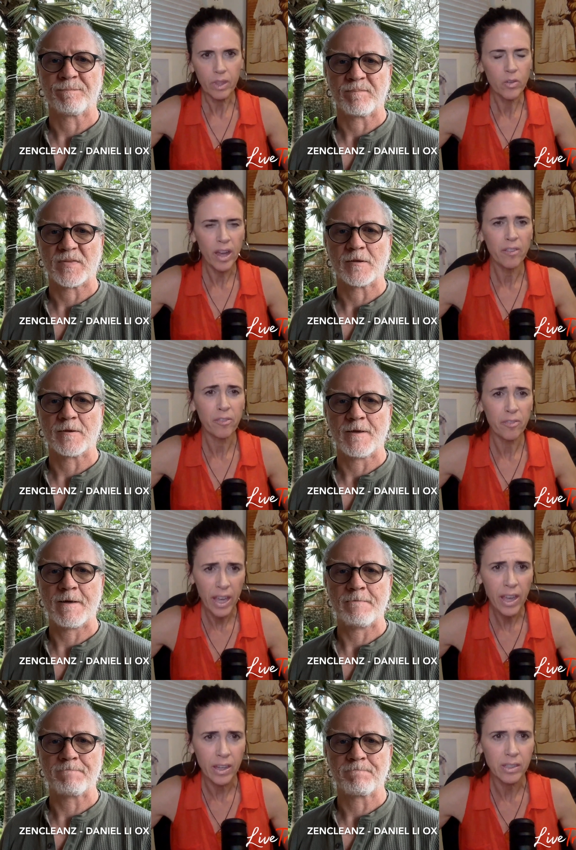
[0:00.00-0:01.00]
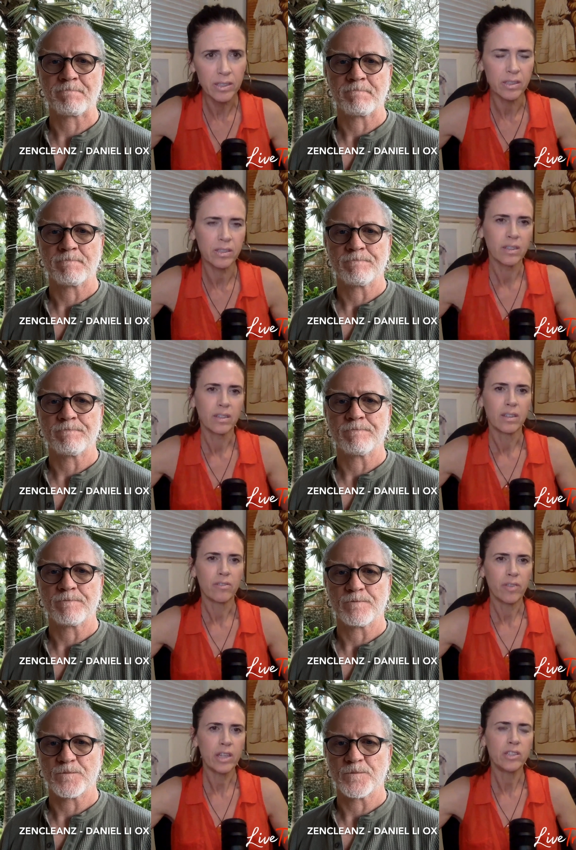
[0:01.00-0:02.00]
Speaker 1: you got to face,
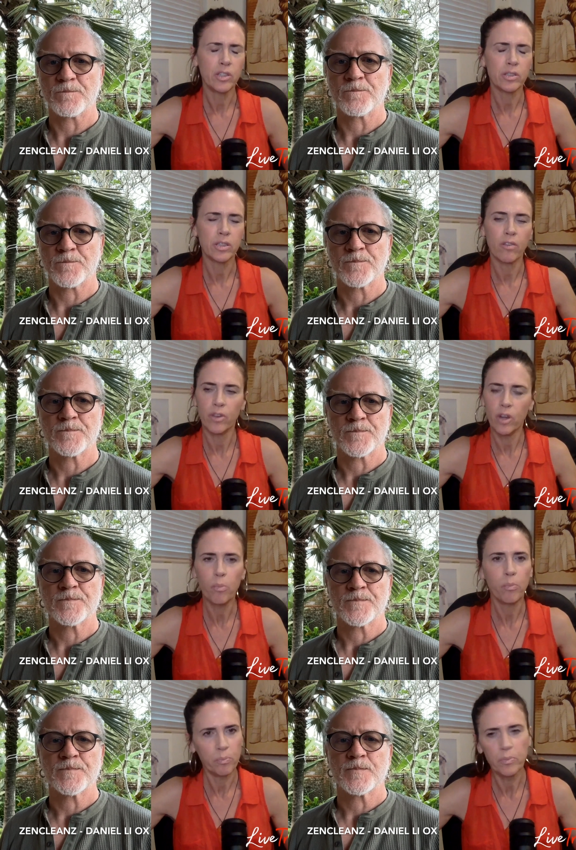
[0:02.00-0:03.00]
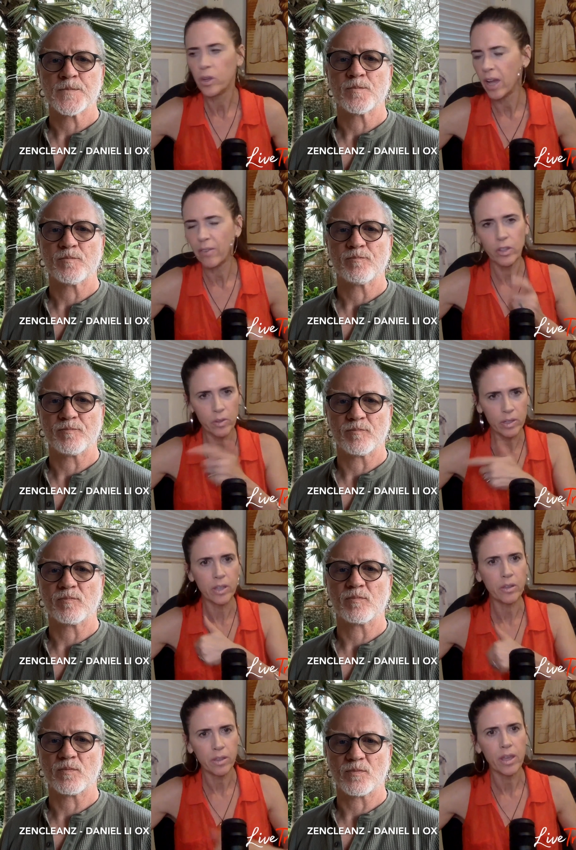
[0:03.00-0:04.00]
yeah. face yourself. Nope. You're going to have to do this
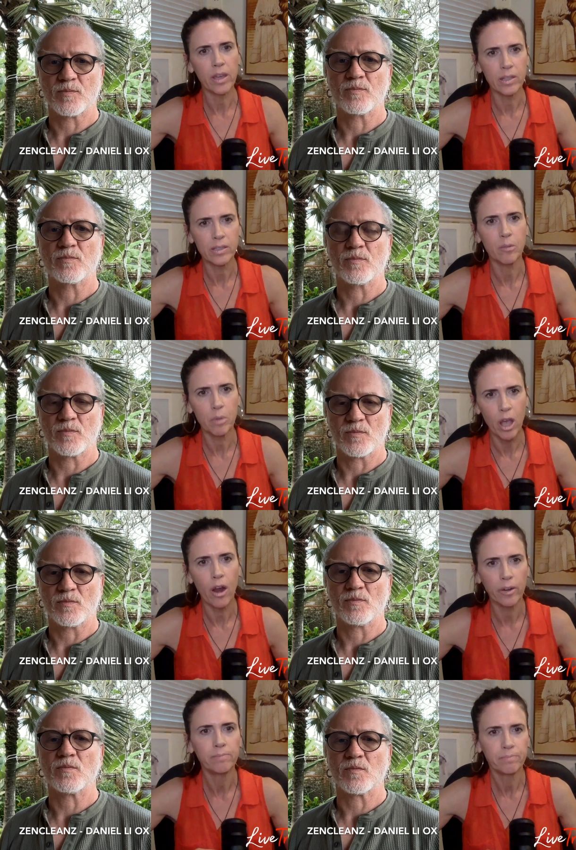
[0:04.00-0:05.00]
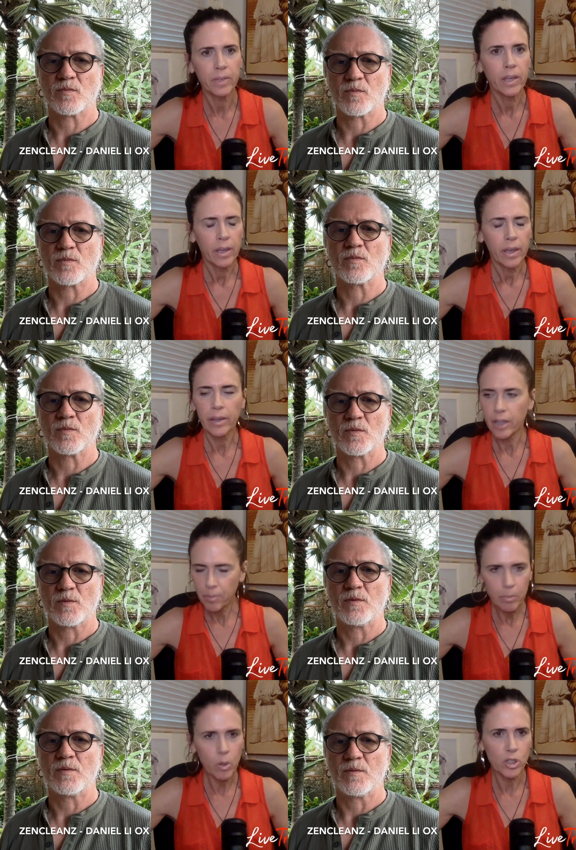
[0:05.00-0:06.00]
other thing and it's going to be hard. And
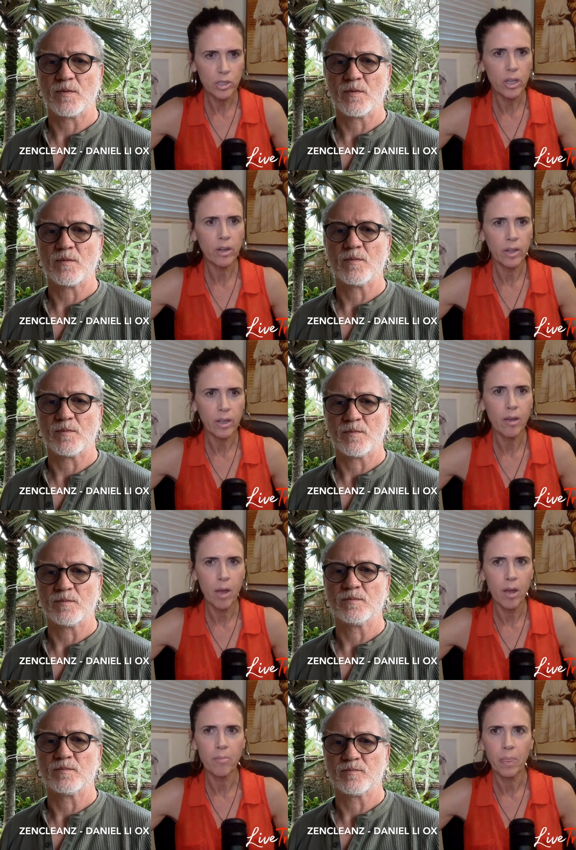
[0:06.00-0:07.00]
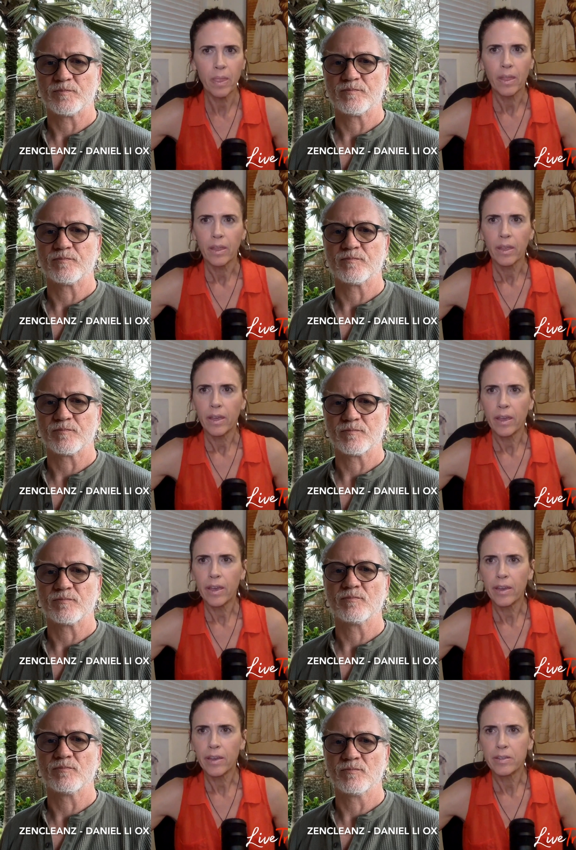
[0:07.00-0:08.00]
yep, emotions are going to come up
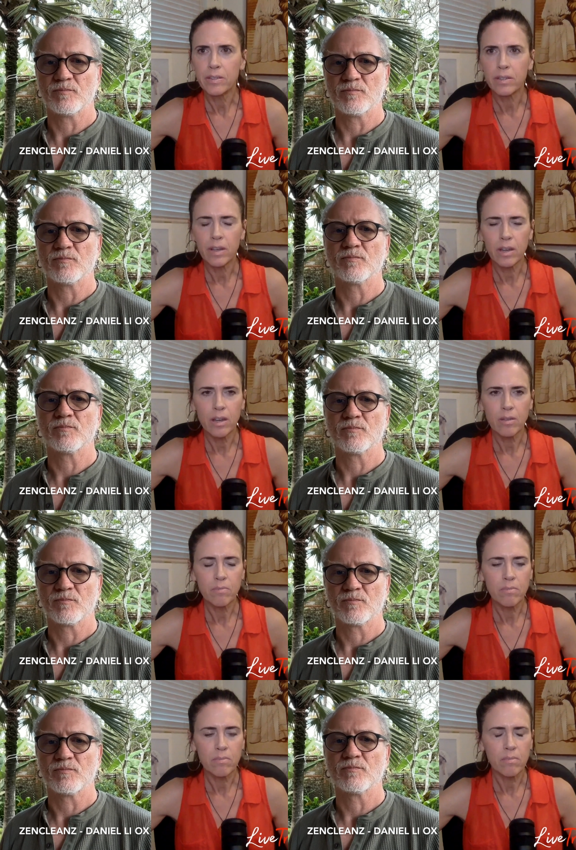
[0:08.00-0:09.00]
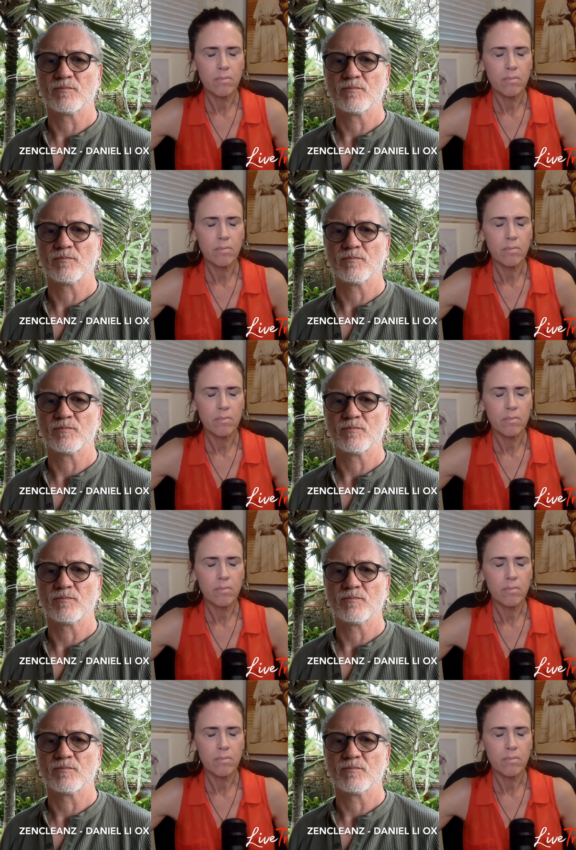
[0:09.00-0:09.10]
and, mm-hmm. um,